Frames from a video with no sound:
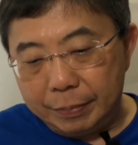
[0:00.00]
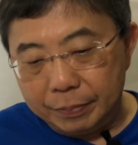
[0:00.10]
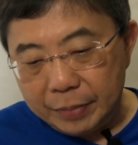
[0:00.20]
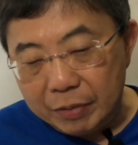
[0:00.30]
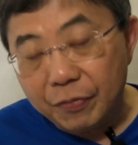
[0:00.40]

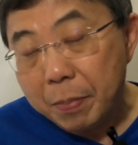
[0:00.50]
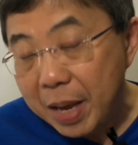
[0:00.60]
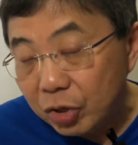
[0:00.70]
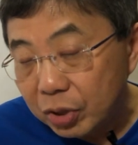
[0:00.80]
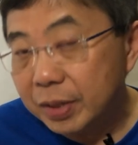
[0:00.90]

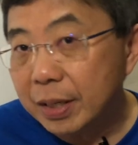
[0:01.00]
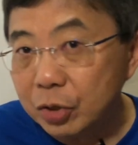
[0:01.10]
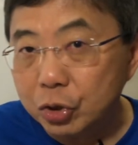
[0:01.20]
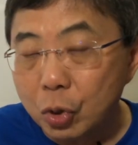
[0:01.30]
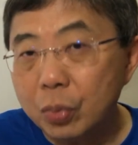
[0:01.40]
information that
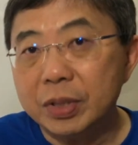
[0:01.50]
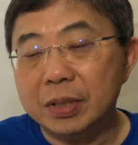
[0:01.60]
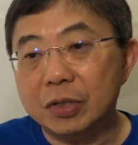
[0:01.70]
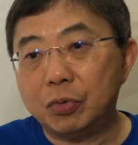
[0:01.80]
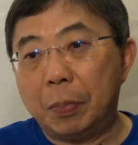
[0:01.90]
is shown
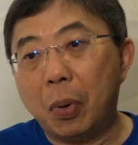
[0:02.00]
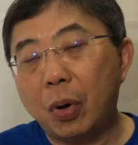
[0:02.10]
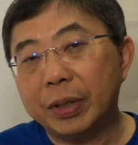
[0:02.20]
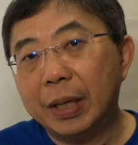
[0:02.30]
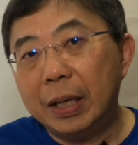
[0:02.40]
in this
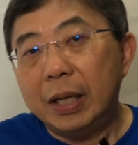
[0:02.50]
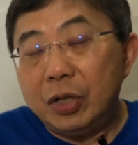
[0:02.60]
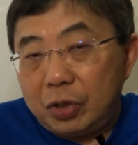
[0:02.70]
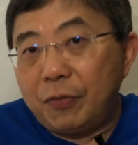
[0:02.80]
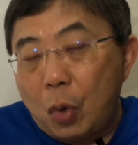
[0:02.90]
report
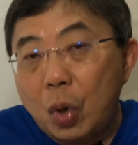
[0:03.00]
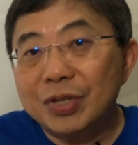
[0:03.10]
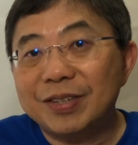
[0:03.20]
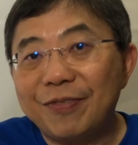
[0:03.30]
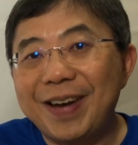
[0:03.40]
is, of
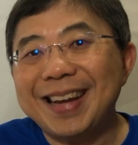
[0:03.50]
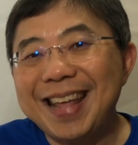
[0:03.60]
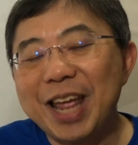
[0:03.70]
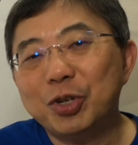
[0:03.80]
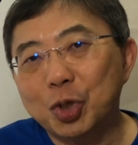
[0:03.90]
course, the
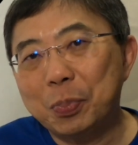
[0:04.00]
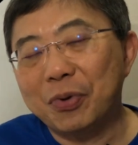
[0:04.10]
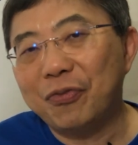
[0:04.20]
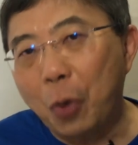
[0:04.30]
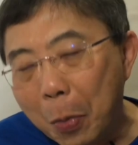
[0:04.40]
financial
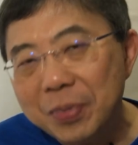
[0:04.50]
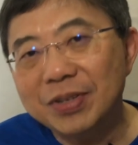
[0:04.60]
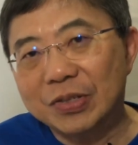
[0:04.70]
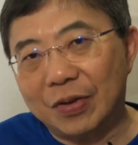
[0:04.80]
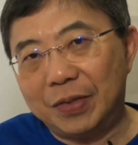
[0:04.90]

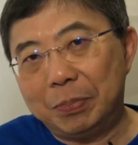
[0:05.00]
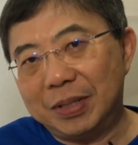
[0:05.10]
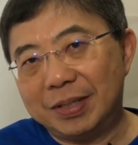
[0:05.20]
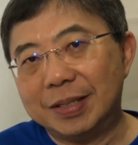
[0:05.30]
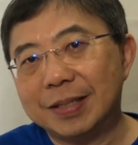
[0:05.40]
performance of the
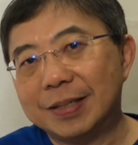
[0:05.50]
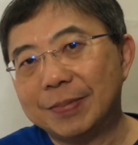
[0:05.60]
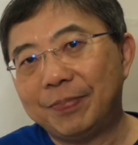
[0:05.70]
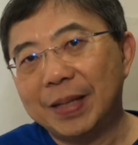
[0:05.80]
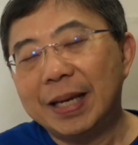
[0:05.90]

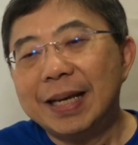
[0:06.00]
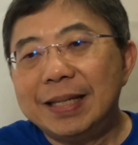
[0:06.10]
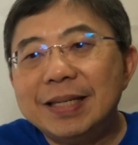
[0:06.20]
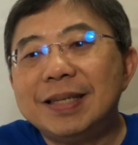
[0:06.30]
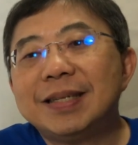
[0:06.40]
business.
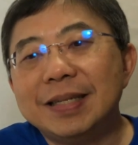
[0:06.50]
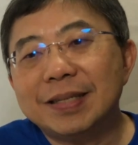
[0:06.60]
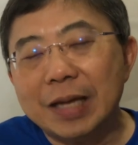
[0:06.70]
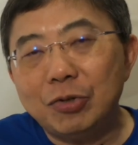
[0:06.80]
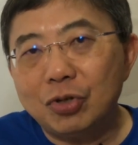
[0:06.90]
This is
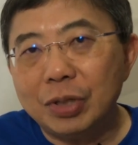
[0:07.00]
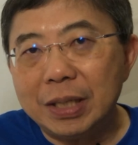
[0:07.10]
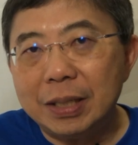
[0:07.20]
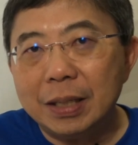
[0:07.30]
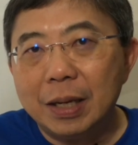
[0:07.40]

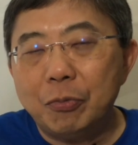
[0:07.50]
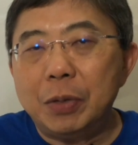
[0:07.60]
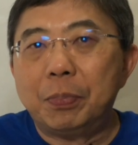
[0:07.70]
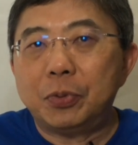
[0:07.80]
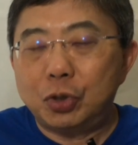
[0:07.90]
essentially
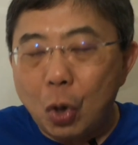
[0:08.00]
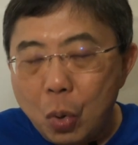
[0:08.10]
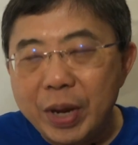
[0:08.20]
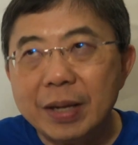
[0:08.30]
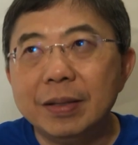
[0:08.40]

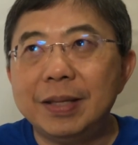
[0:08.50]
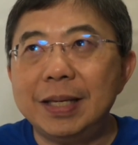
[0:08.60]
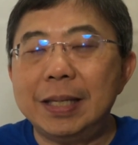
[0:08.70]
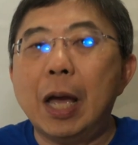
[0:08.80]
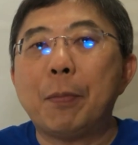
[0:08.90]
showing
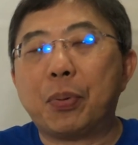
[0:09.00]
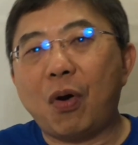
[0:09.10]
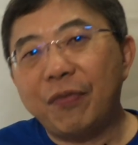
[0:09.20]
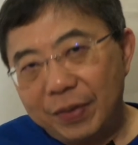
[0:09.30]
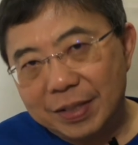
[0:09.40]
the
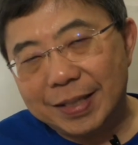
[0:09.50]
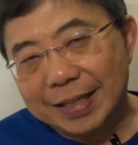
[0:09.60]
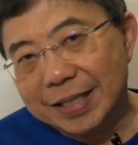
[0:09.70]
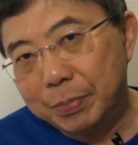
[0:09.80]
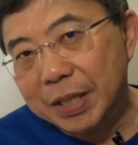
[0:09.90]
profits
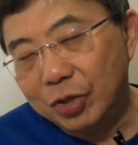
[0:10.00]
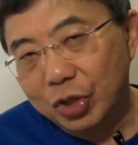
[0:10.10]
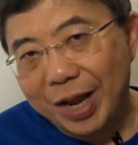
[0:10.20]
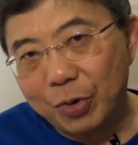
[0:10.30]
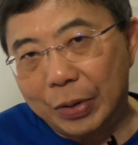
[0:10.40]
that is being
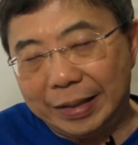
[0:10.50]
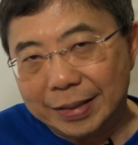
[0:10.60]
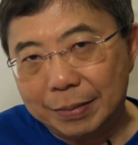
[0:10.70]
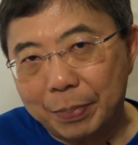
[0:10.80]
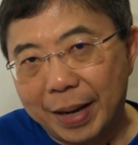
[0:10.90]

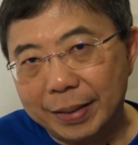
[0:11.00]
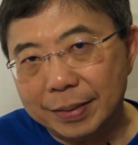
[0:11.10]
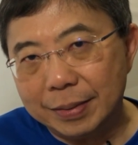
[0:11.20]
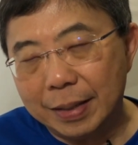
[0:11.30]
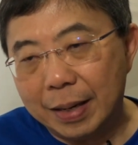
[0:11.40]
generated by
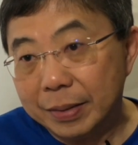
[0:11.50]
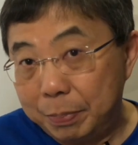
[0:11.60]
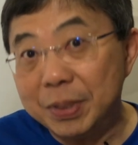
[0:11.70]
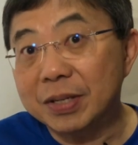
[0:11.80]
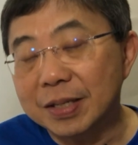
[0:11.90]

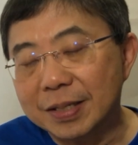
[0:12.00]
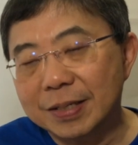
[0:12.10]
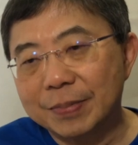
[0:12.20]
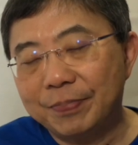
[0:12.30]
the business.